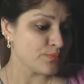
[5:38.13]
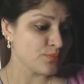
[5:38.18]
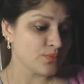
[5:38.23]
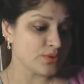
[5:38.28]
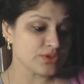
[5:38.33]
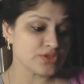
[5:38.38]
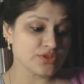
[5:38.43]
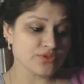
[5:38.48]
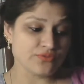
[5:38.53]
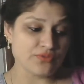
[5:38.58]

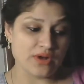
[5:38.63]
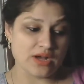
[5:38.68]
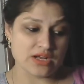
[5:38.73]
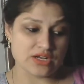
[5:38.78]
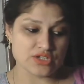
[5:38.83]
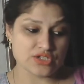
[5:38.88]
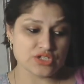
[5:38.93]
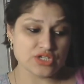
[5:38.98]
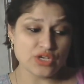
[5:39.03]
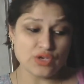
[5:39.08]
Defarge.
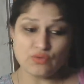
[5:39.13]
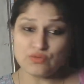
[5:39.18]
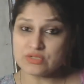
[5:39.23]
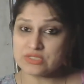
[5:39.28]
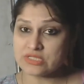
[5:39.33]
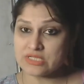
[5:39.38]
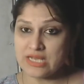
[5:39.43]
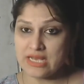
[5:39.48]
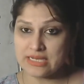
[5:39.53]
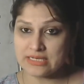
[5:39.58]
She was
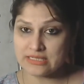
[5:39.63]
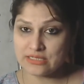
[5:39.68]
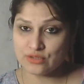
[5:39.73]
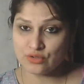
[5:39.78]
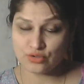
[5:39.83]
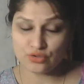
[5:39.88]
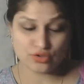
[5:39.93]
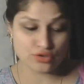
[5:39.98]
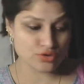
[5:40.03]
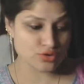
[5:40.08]
standing
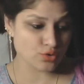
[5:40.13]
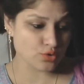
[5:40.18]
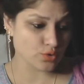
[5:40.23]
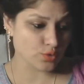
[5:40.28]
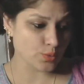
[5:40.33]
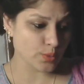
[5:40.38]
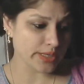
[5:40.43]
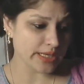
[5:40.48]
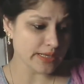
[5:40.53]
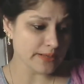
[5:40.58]
on the
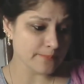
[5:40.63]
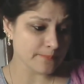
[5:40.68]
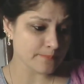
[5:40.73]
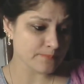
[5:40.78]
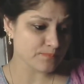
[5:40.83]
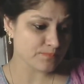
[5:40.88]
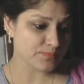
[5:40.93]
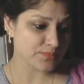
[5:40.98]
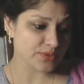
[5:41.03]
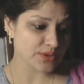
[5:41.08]
doorway,
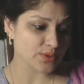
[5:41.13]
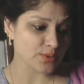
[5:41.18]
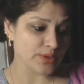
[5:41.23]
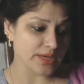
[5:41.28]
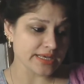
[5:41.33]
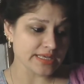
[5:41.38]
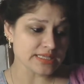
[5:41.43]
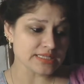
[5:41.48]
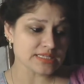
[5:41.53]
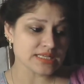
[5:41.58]

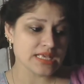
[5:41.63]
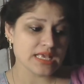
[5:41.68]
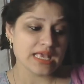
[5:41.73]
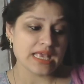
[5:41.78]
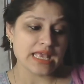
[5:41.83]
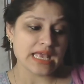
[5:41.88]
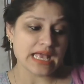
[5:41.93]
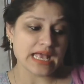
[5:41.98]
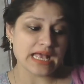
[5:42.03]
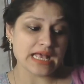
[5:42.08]
right?
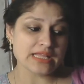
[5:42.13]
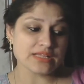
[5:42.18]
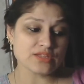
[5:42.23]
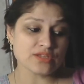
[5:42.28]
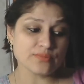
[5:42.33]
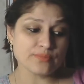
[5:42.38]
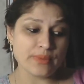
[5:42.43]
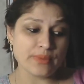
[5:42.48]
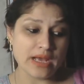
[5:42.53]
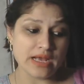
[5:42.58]
and the
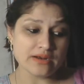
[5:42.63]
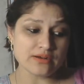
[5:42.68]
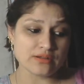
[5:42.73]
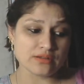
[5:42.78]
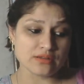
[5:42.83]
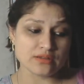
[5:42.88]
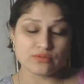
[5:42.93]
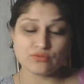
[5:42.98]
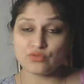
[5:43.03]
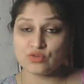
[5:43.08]
barrel
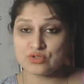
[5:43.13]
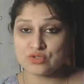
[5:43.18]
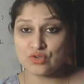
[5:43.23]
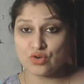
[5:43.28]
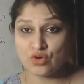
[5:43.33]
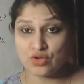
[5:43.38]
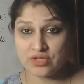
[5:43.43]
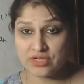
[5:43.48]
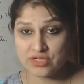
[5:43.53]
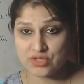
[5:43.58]
was
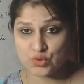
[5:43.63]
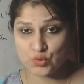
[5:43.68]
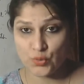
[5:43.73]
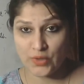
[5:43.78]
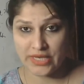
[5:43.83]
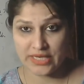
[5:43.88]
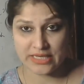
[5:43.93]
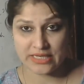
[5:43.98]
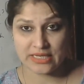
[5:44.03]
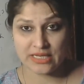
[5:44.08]
on his
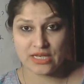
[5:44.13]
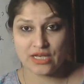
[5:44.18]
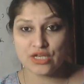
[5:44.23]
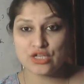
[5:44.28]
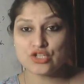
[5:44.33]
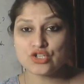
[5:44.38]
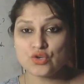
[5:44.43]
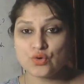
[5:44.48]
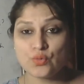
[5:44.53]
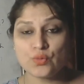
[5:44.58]
way
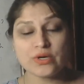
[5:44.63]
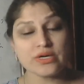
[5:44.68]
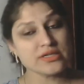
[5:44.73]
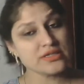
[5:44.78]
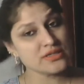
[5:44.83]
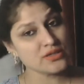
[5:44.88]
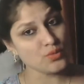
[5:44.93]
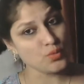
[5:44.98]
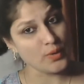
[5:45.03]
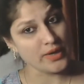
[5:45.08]
towards
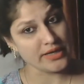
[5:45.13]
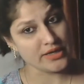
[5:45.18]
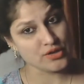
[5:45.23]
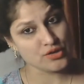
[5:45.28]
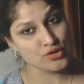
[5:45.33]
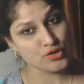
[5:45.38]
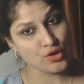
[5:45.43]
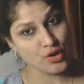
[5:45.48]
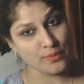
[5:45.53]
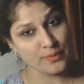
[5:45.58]
the wine
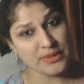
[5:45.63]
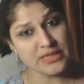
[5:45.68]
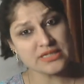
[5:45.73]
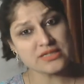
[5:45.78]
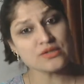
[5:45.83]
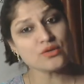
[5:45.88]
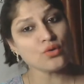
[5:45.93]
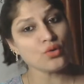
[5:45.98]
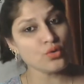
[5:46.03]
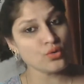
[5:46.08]
shop. He's
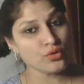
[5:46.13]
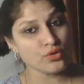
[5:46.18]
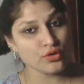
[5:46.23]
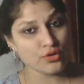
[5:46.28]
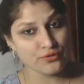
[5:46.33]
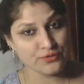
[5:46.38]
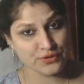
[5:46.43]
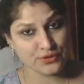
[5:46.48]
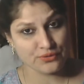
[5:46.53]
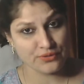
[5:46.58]
the owner
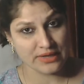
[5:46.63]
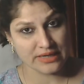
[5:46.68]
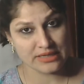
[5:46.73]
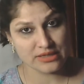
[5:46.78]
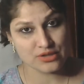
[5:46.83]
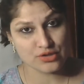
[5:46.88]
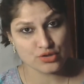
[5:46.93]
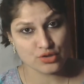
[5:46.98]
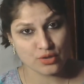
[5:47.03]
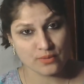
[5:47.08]
of the wine
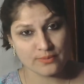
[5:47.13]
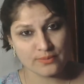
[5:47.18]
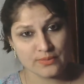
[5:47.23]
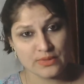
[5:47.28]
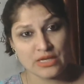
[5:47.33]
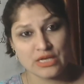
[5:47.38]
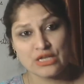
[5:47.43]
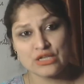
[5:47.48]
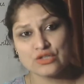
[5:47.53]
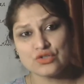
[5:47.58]
shop.
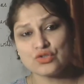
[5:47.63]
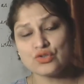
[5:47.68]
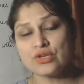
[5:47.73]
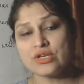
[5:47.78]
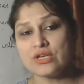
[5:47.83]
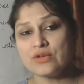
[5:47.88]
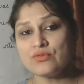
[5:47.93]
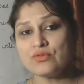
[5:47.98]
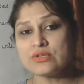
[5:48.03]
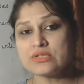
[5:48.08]
So
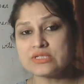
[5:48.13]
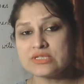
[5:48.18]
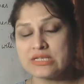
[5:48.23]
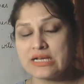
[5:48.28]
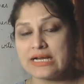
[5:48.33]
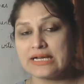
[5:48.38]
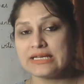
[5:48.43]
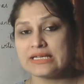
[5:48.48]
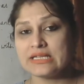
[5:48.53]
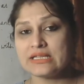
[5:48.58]
he was
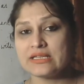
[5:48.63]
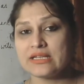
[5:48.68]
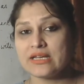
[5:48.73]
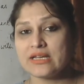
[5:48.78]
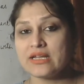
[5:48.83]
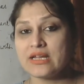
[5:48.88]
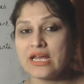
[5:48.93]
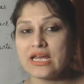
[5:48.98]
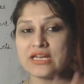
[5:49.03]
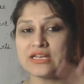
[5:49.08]
standing
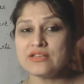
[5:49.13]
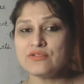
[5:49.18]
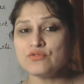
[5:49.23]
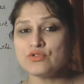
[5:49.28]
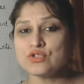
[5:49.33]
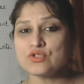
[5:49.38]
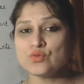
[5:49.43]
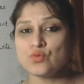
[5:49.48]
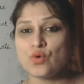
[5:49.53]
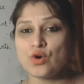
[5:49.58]
there and he
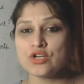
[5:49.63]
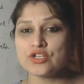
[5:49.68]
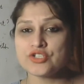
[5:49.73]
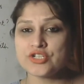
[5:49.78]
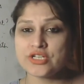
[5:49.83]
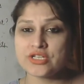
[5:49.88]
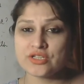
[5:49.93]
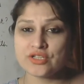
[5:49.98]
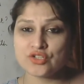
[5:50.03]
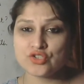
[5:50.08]
was
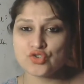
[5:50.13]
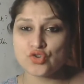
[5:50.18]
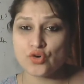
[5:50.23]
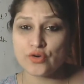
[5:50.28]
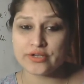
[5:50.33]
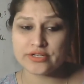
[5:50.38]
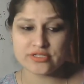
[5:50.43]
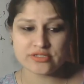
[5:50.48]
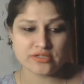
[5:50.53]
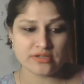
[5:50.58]
watching the
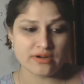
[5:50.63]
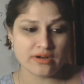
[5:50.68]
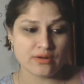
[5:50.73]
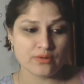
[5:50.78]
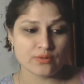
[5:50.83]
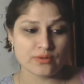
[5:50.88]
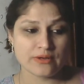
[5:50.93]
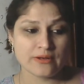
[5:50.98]
joyous crowd.